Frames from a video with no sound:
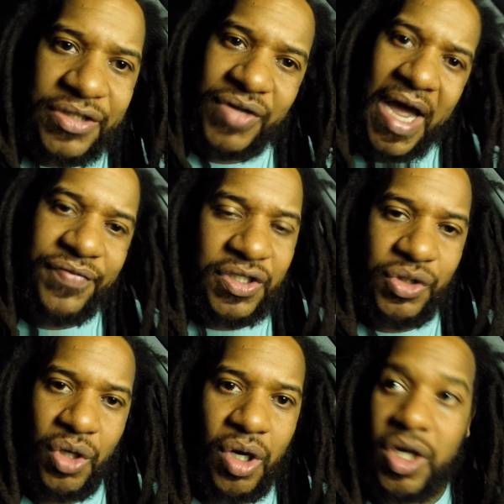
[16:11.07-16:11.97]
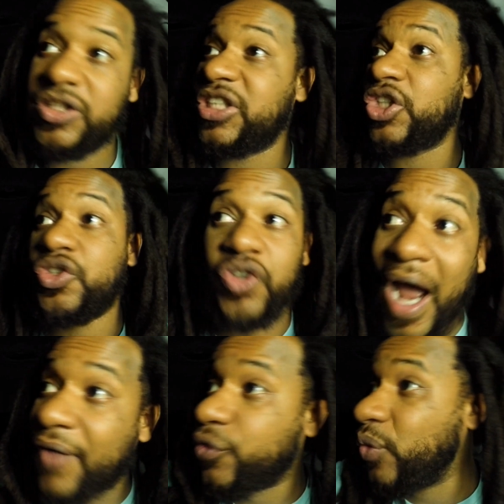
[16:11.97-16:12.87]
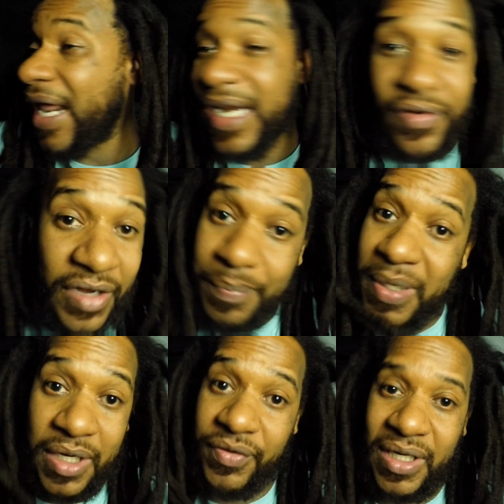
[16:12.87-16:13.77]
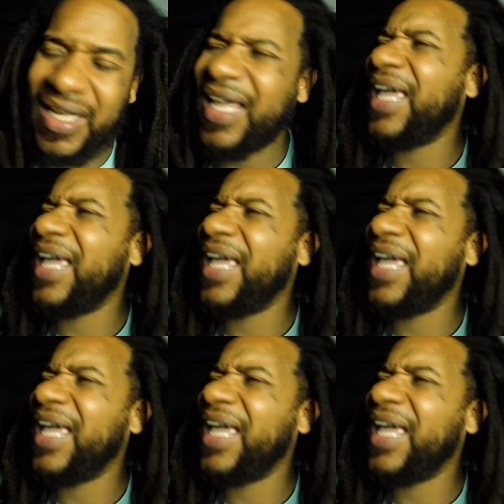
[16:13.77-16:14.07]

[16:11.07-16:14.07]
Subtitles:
drive to New York or just drive through that area, period,